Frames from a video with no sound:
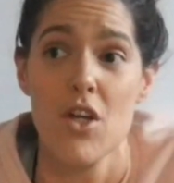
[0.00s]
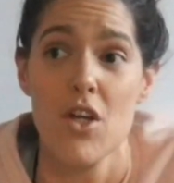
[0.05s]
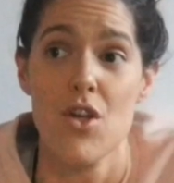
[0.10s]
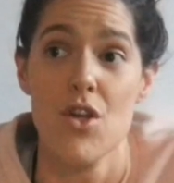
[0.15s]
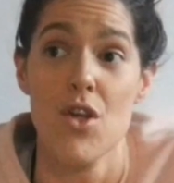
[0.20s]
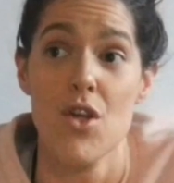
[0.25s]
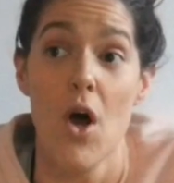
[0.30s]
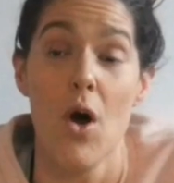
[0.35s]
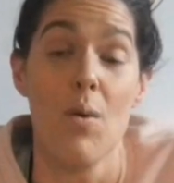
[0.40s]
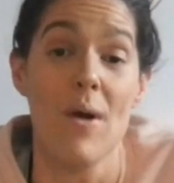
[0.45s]

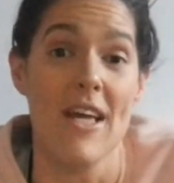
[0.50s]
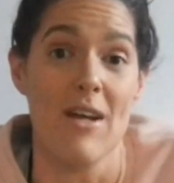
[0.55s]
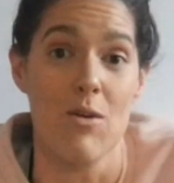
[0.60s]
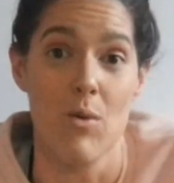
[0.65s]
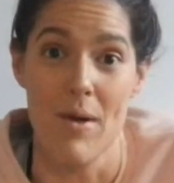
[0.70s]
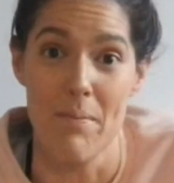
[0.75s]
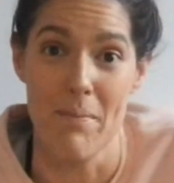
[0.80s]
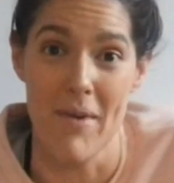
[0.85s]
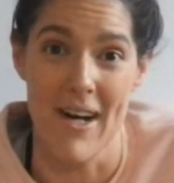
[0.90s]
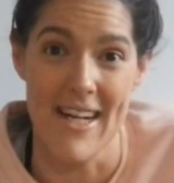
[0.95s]
knowing
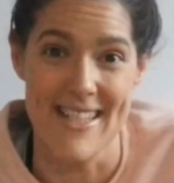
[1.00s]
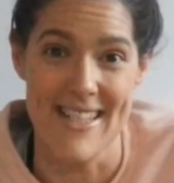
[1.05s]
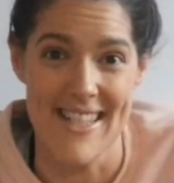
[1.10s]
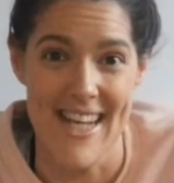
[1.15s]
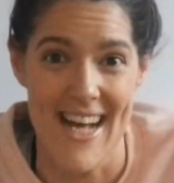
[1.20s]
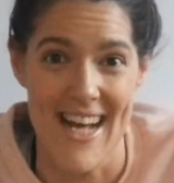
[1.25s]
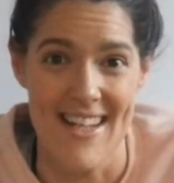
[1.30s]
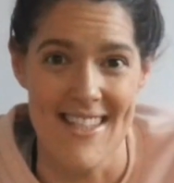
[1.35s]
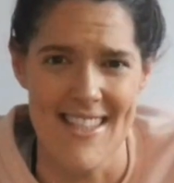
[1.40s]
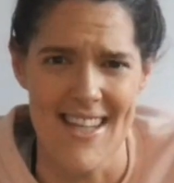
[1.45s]
when my
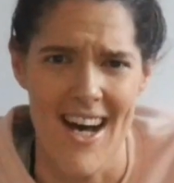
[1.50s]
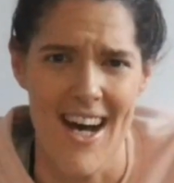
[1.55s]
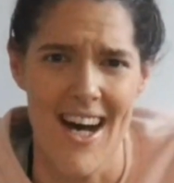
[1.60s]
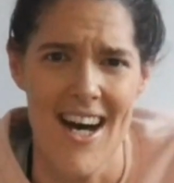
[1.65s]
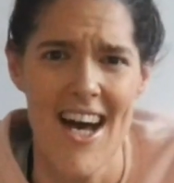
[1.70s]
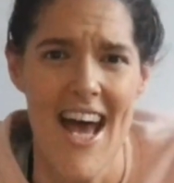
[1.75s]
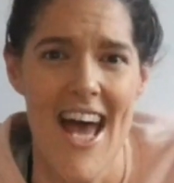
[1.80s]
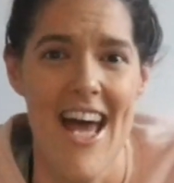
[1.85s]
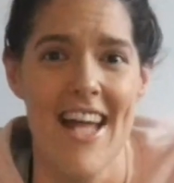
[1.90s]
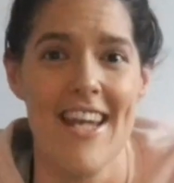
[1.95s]
downs
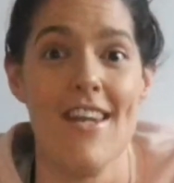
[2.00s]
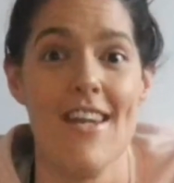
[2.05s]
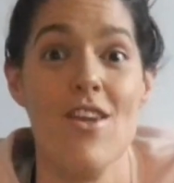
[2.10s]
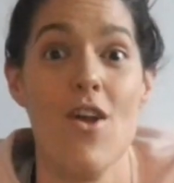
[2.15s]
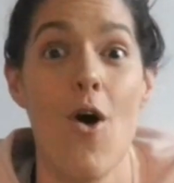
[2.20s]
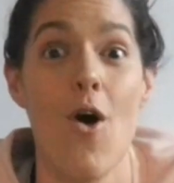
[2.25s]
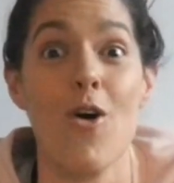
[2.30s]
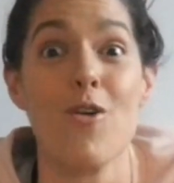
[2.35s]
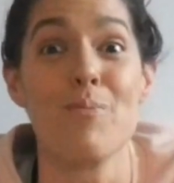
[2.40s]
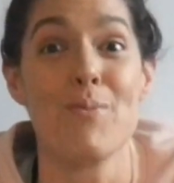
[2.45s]
are and
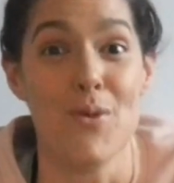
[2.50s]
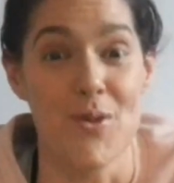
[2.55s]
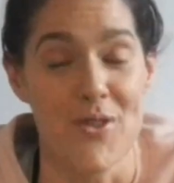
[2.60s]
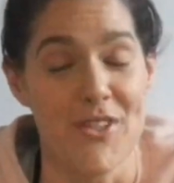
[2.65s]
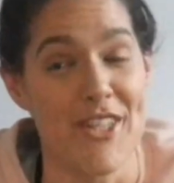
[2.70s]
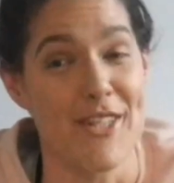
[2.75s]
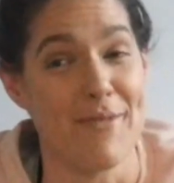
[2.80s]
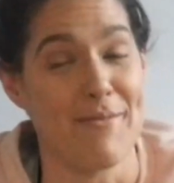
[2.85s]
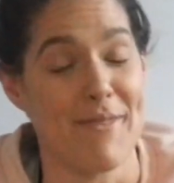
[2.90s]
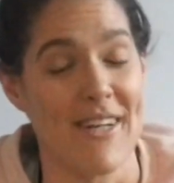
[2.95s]
not
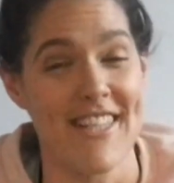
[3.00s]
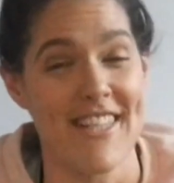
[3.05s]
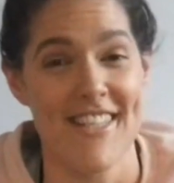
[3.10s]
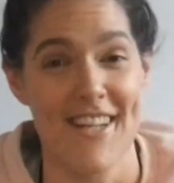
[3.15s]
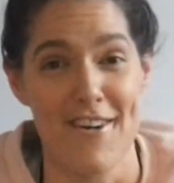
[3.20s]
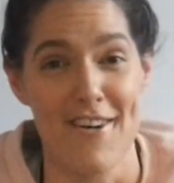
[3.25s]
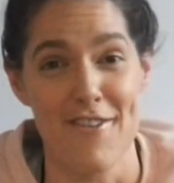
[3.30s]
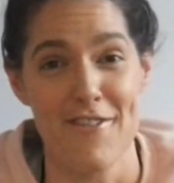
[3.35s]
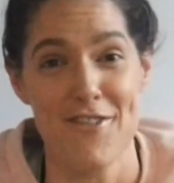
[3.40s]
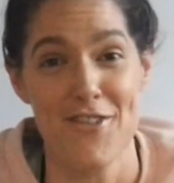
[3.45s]
pushing
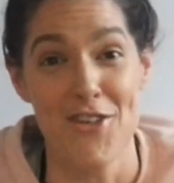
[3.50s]
myself